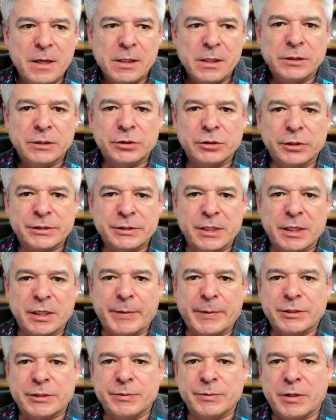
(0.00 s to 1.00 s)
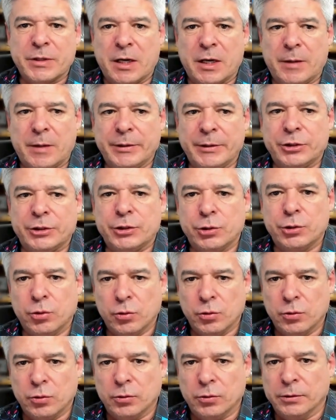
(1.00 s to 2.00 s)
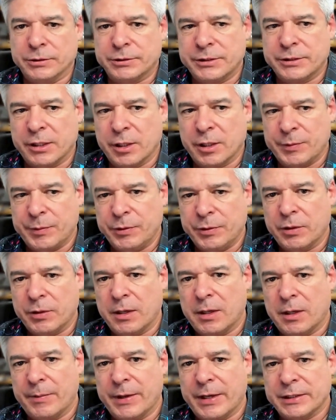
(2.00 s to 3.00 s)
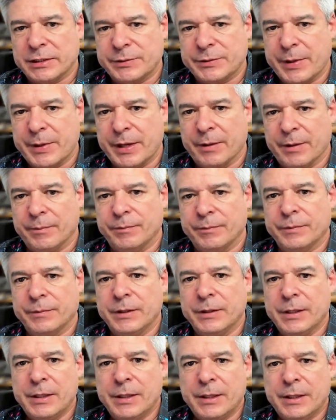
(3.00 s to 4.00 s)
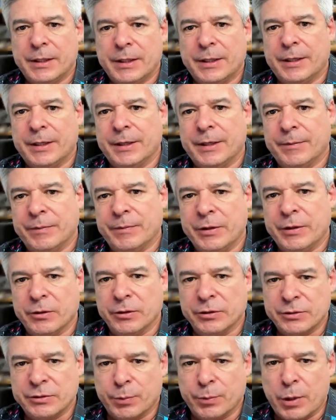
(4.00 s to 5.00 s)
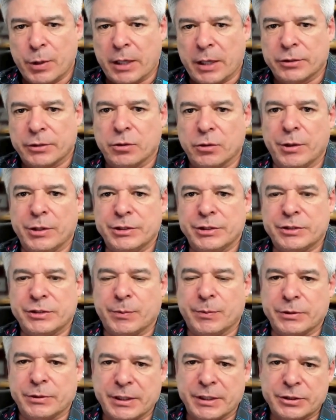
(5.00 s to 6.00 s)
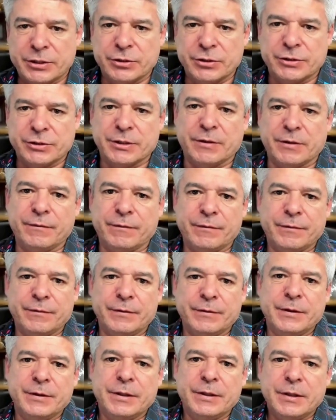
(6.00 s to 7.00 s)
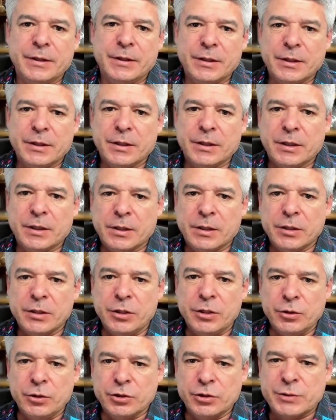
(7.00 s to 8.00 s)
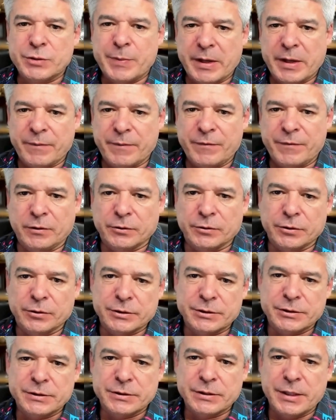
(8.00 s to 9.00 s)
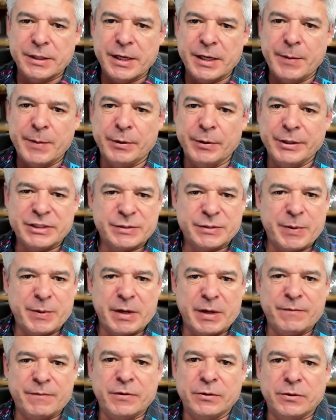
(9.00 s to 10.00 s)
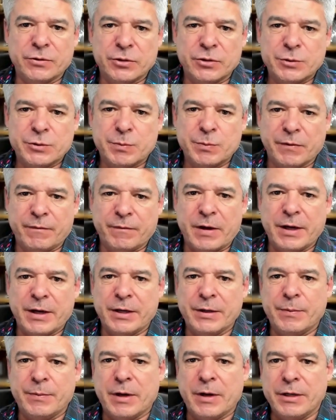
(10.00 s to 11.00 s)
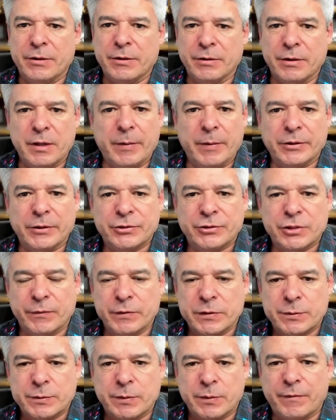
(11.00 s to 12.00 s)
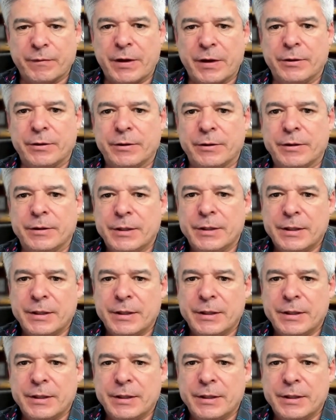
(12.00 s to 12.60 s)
So let's talk about some common tools to help you combat spam. Here are some practical ways to protect yourself. Use spam filters. Enabling spam filters provided by your email service provider.